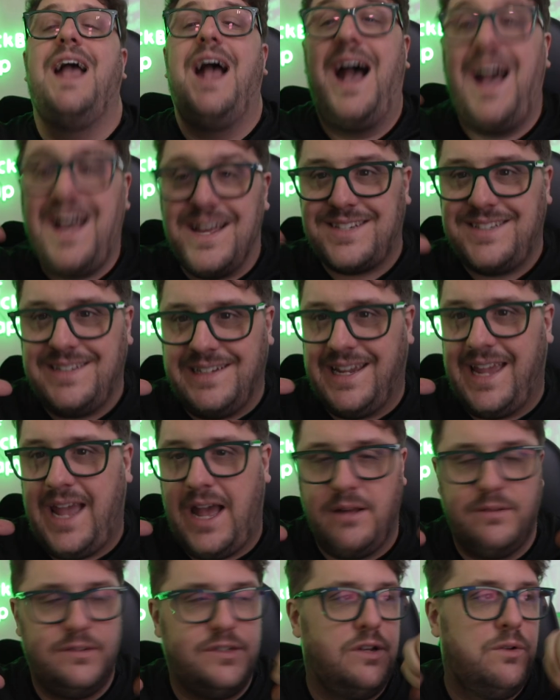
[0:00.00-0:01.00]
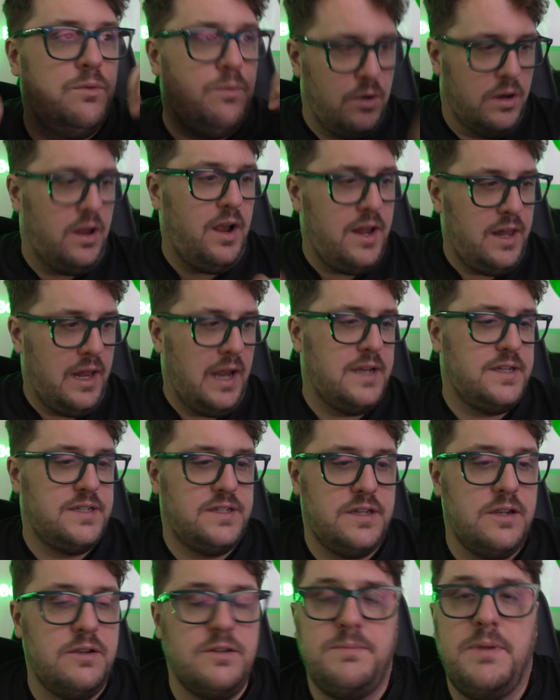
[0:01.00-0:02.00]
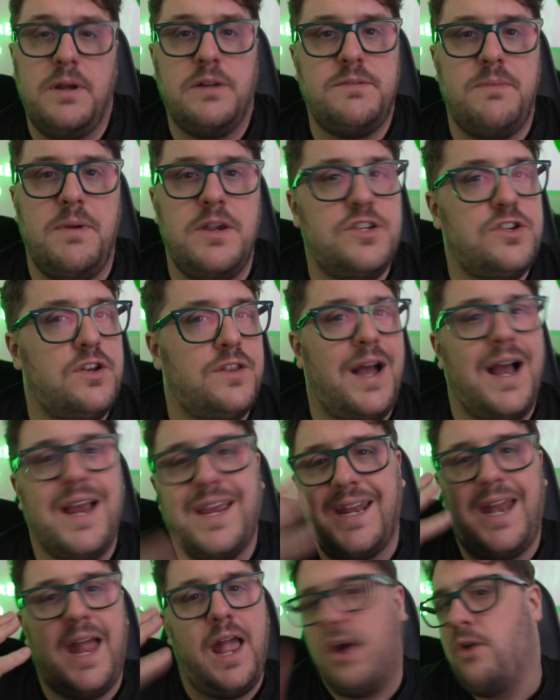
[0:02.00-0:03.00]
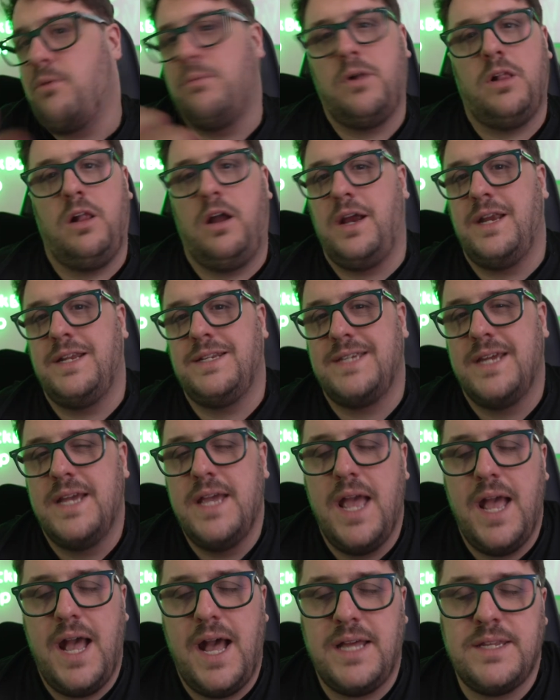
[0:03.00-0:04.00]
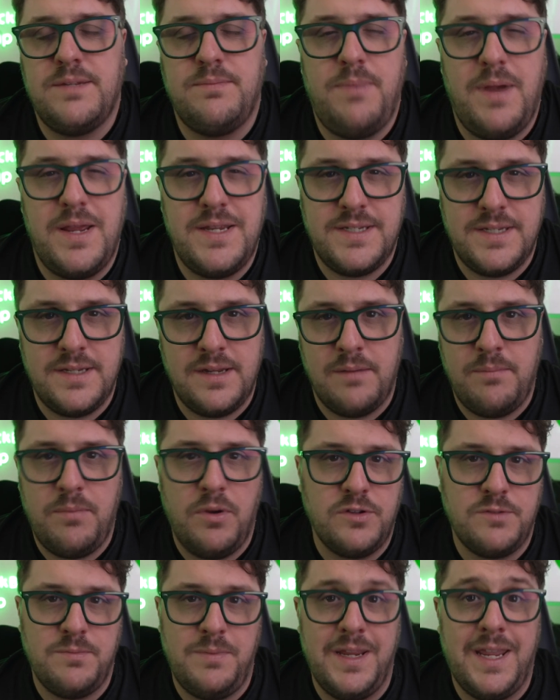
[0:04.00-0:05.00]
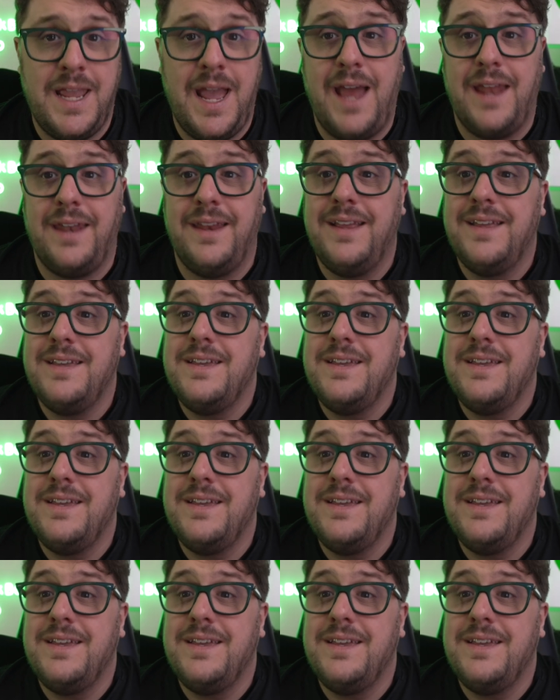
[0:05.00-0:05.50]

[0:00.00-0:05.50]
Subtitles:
As an accountant, what I like to do is be able to make sure that I can help clients as best as I possibly can.